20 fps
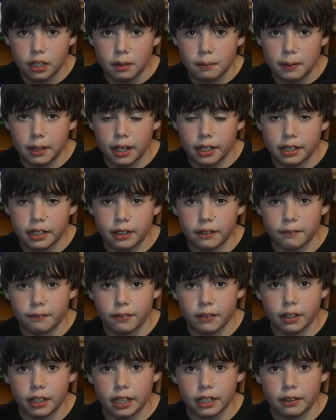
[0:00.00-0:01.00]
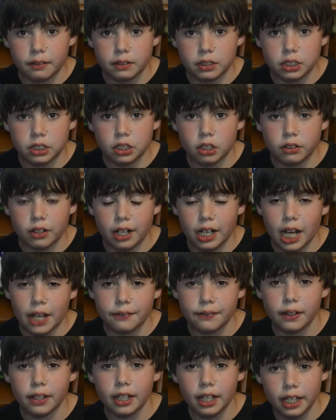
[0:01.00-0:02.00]
I didn't feel like it was slowed down. I
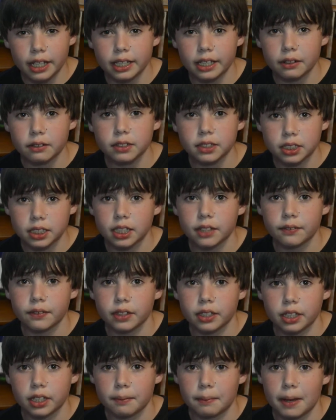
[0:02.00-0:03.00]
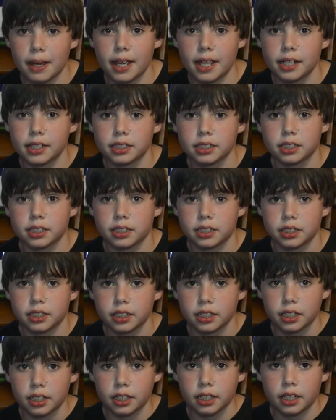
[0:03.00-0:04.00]
felt like it was evenly paced.
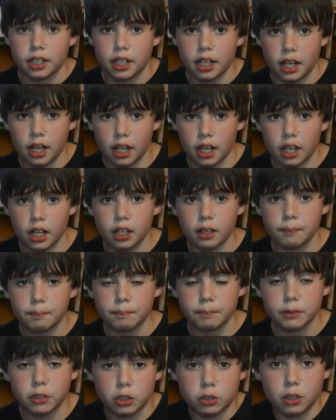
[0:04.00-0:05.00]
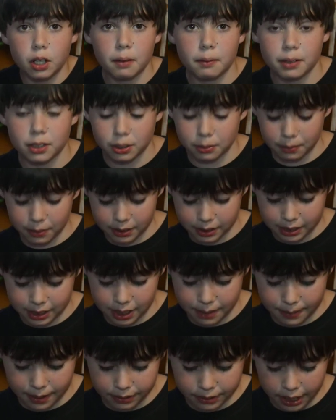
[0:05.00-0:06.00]
There's not much more to
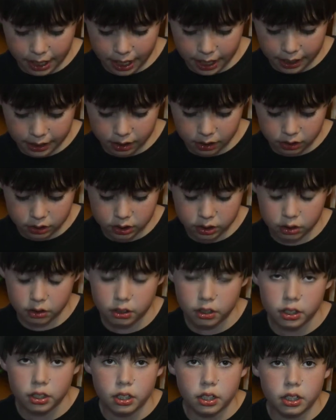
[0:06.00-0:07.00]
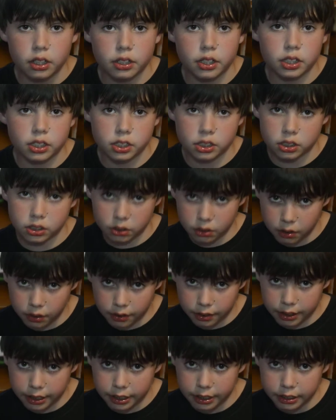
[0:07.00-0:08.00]
say about that. And also, the
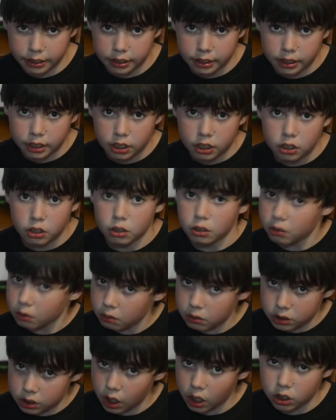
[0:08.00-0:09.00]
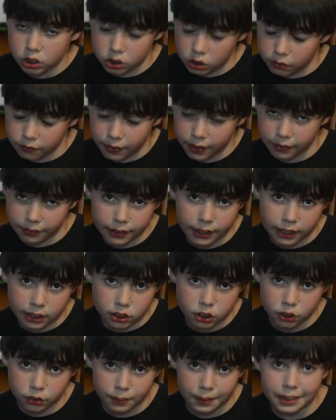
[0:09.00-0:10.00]
story was also very
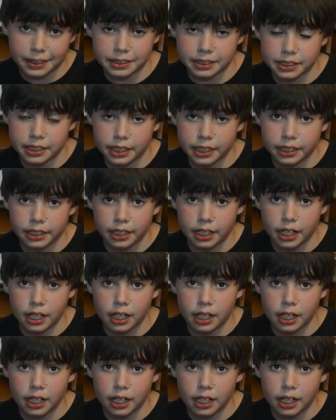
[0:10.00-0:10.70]
interesting.